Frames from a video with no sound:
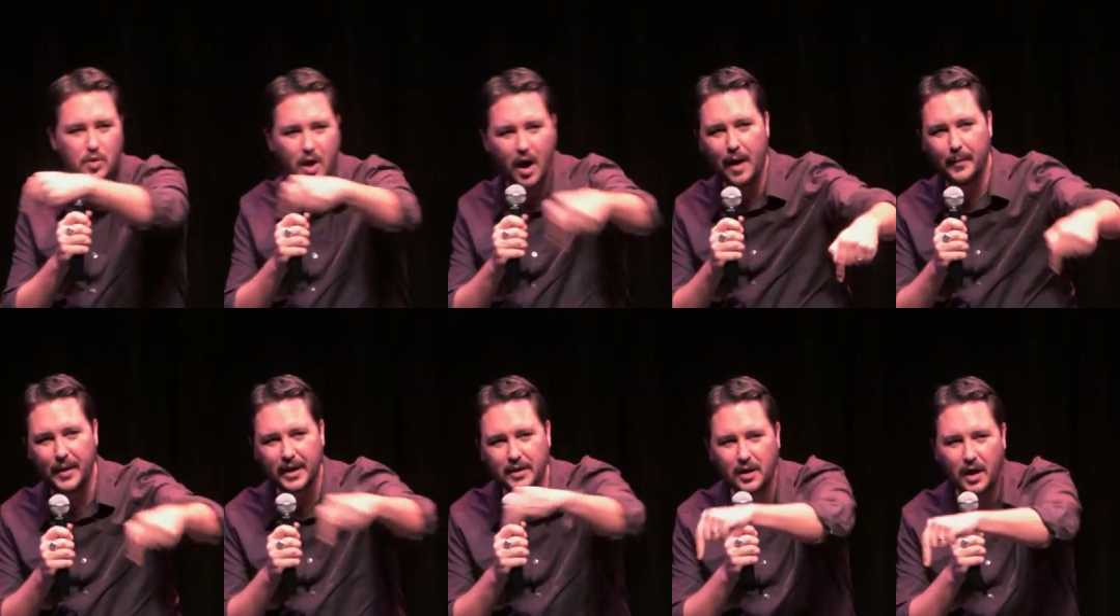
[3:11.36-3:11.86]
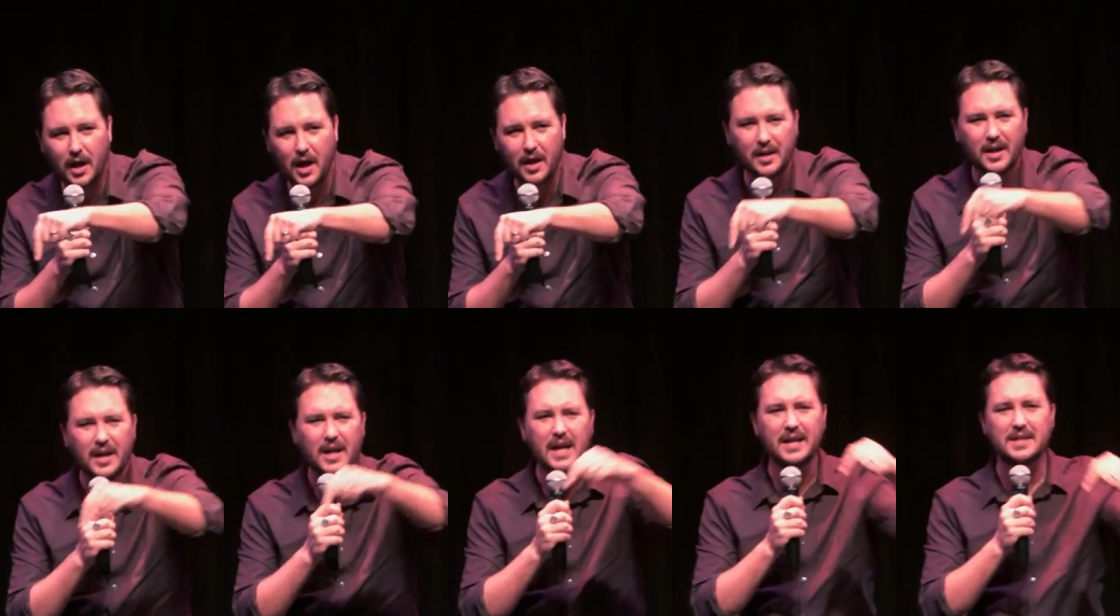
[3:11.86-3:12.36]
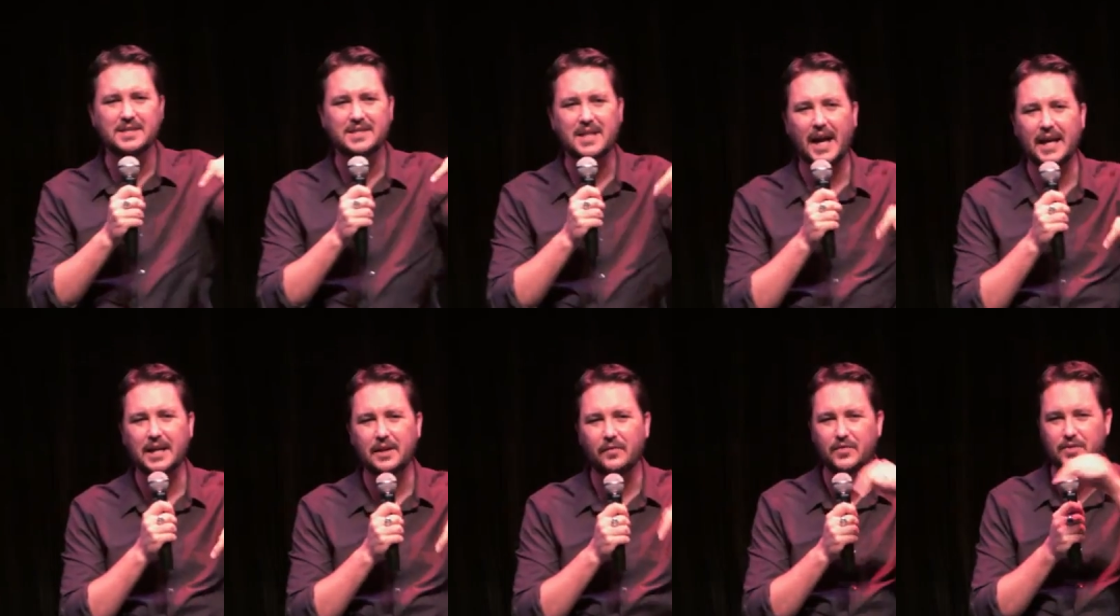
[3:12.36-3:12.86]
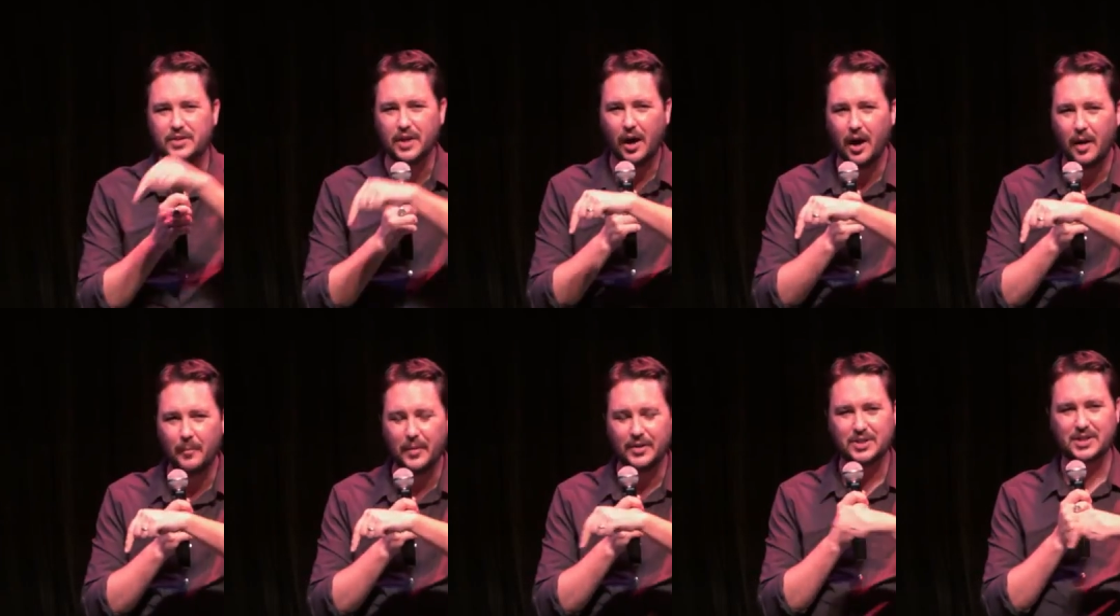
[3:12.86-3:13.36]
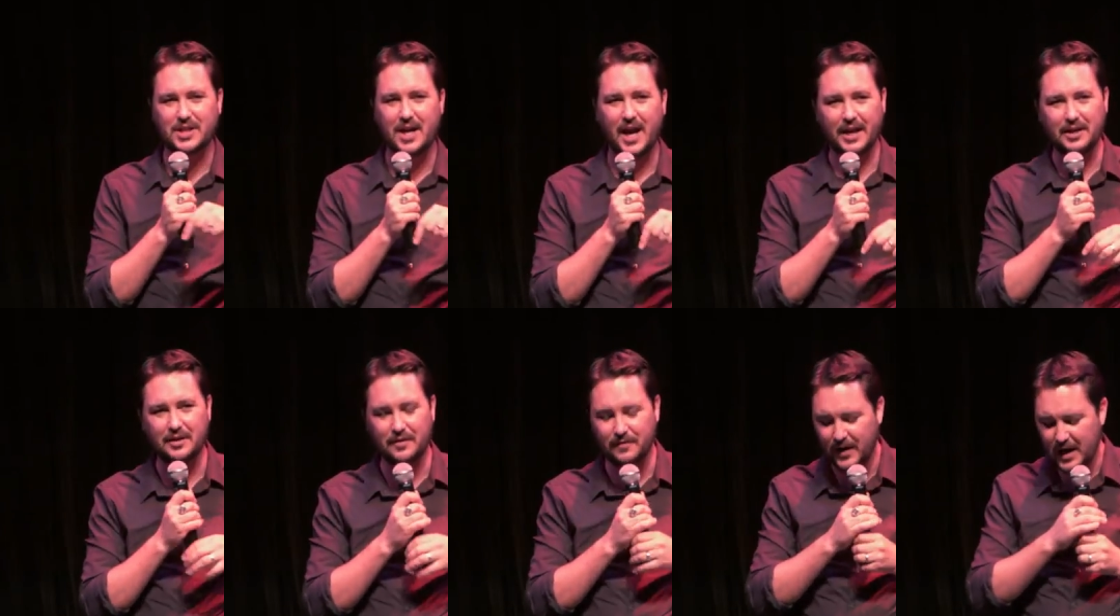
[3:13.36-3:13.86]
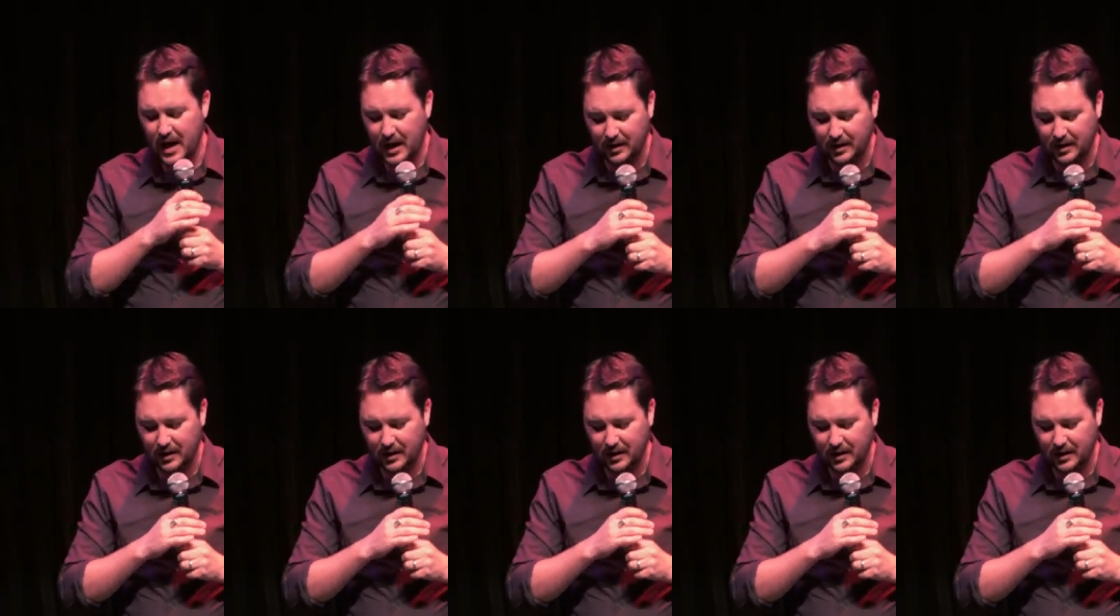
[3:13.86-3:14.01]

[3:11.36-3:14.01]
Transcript: Comic Con is kind of dumb. It's kind of